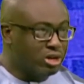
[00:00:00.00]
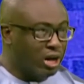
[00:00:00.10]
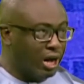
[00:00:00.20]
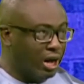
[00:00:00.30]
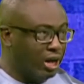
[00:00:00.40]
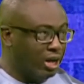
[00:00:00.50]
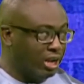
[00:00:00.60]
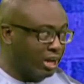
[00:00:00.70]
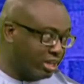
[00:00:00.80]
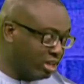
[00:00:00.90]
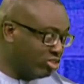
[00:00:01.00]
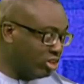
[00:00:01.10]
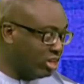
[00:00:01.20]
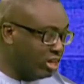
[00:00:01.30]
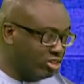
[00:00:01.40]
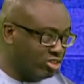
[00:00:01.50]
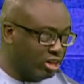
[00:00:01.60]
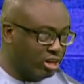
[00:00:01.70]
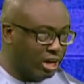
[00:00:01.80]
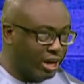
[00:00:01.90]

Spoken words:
Like CKN said,